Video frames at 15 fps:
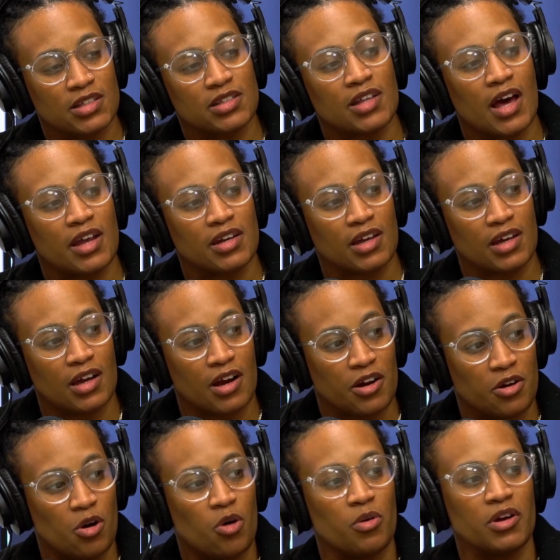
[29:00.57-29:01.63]
that night are
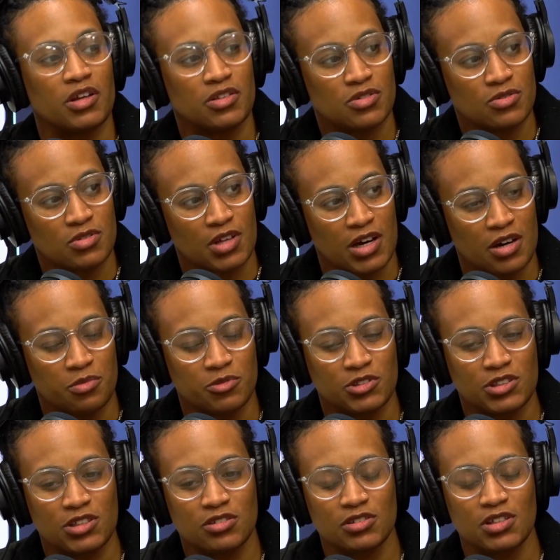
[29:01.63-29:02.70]
going to the
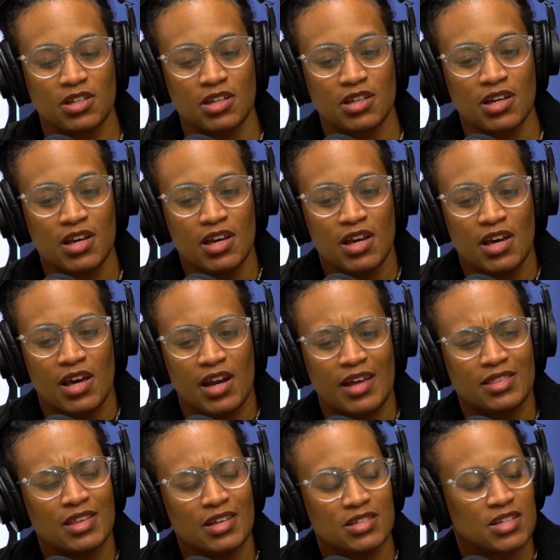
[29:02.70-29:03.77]
Elmwood Little League. Yeah. And I
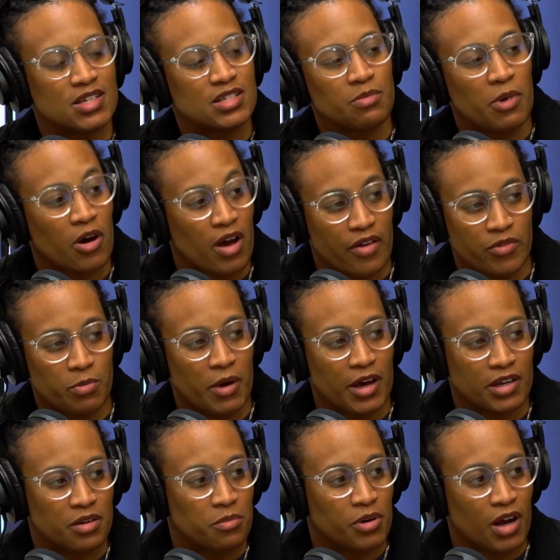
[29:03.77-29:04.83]
think just about
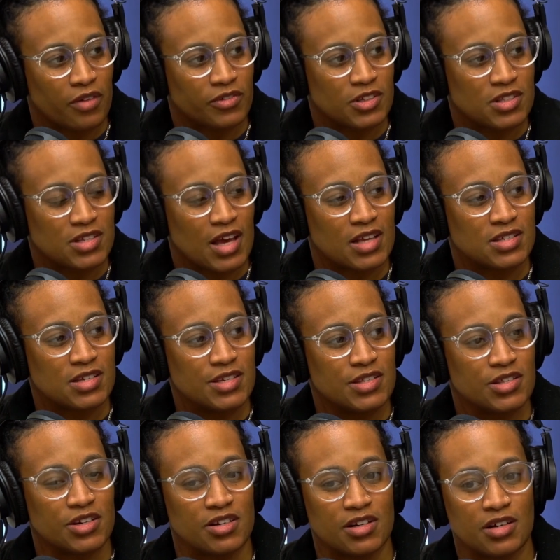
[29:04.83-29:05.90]
everybody in Providence has
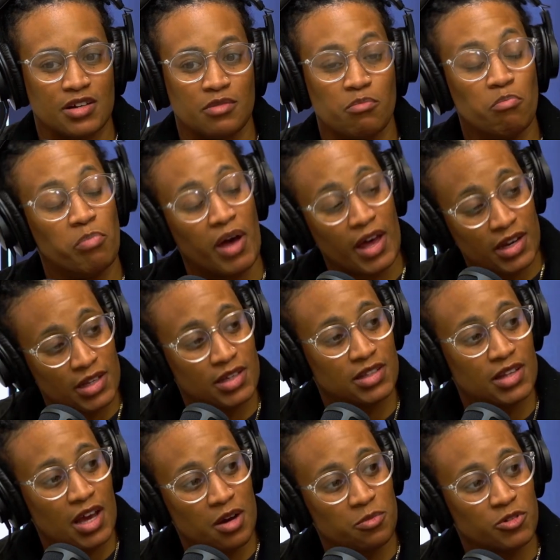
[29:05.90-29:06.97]
either been in
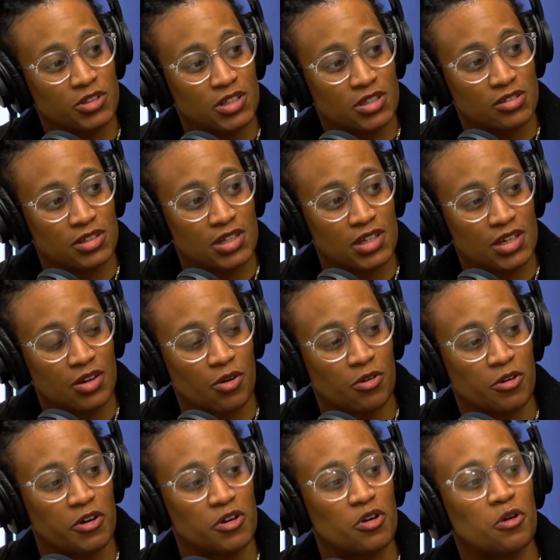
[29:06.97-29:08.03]
the Elmwood Little League
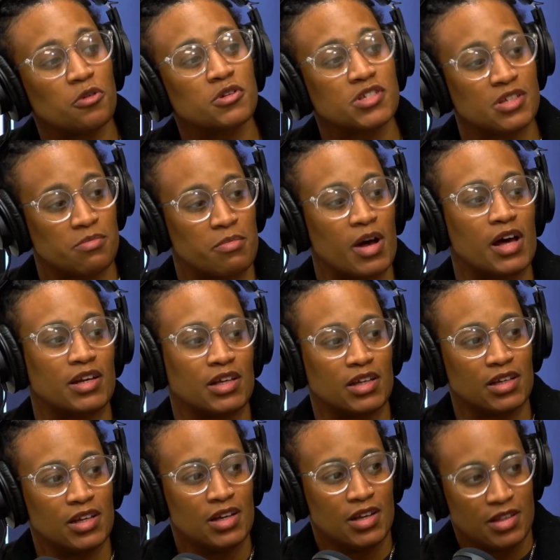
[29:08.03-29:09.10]
or know
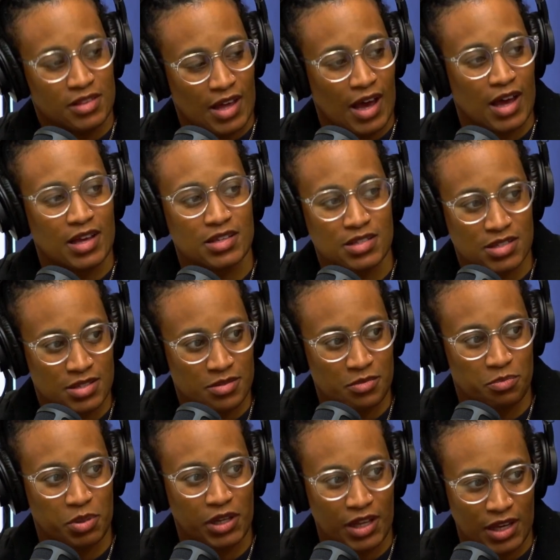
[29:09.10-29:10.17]
somebody that has
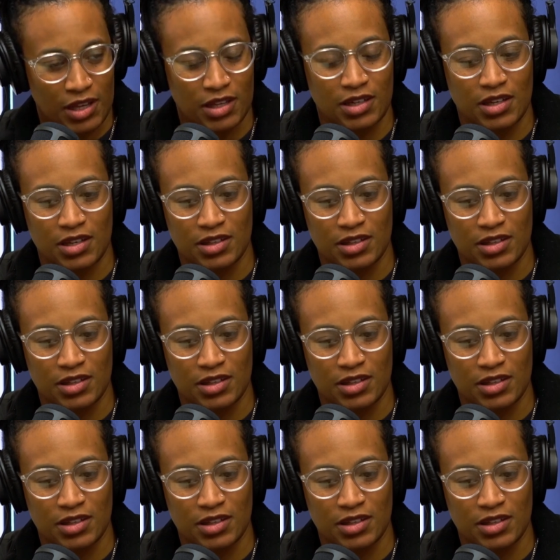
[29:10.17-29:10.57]
played in that.